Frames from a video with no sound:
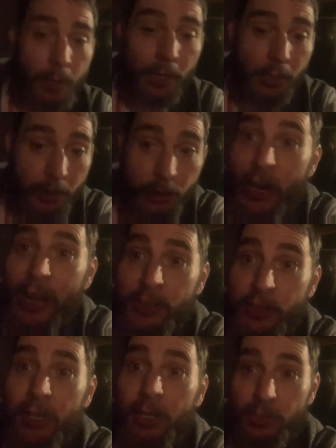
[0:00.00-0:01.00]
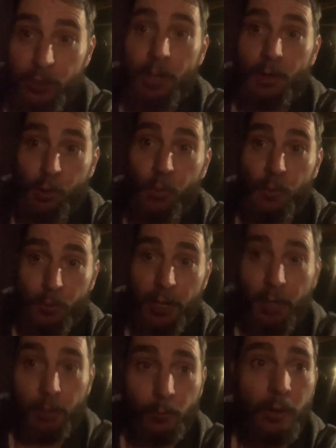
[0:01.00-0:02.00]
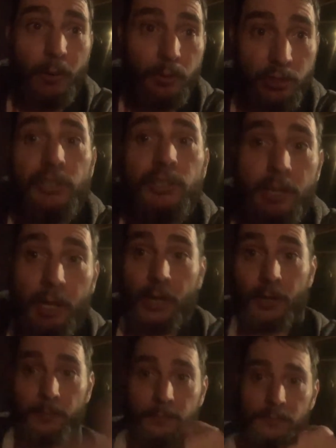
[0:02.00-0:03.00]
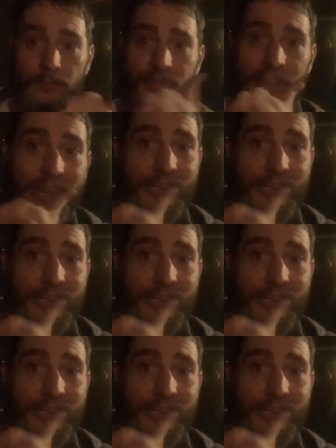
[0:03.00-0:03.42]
Really, Jackson is a cool kid. Oh we were gosh, just uh, yes.